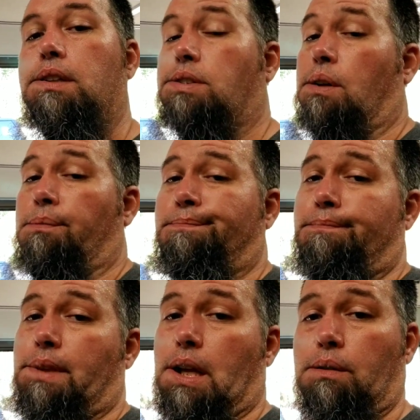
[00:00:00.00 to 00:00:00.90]
So
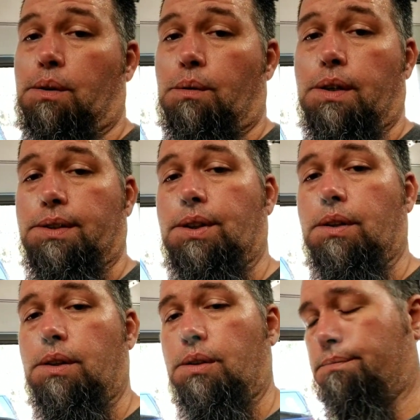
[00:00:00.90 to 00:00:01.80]
I don't know what it's
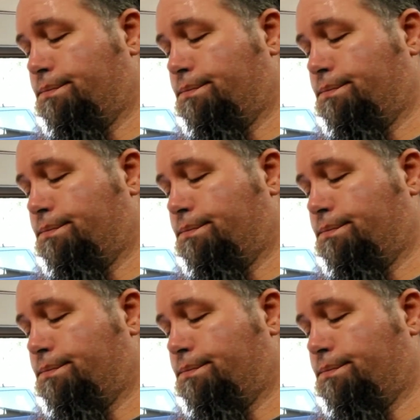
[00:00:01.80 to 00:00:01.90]
going to do.